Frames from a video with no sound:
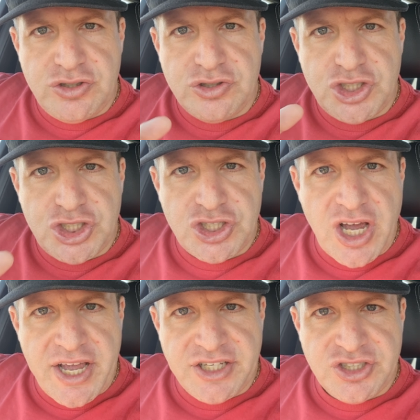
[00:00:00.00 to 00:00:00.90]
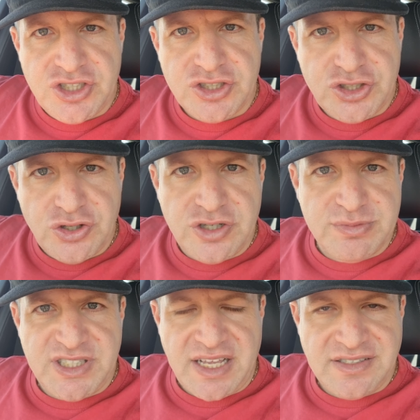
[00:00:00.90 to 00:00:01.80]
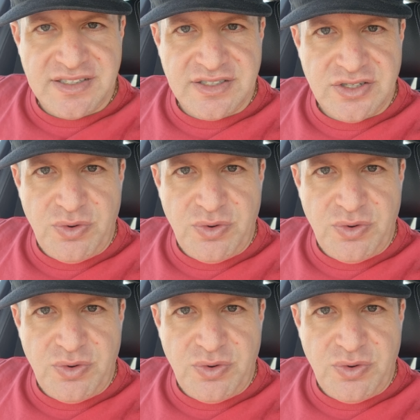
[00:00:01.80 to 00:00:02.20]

to change circumstances.